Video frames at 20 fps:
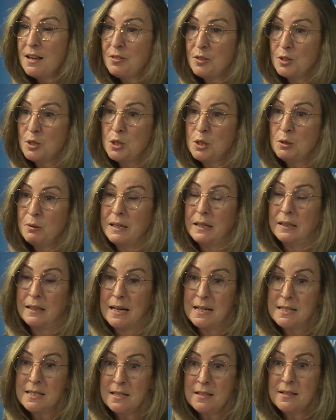They're doing
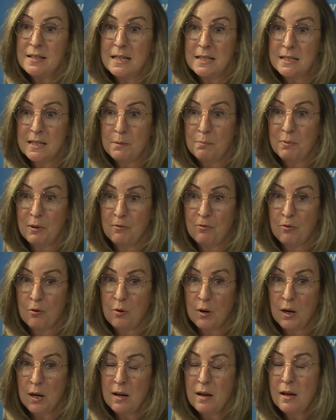less than they did
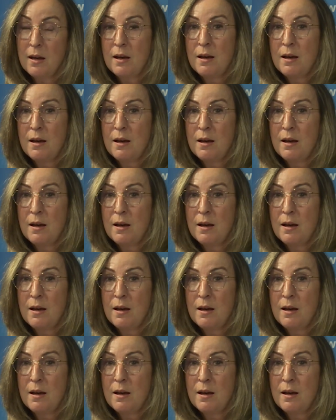before,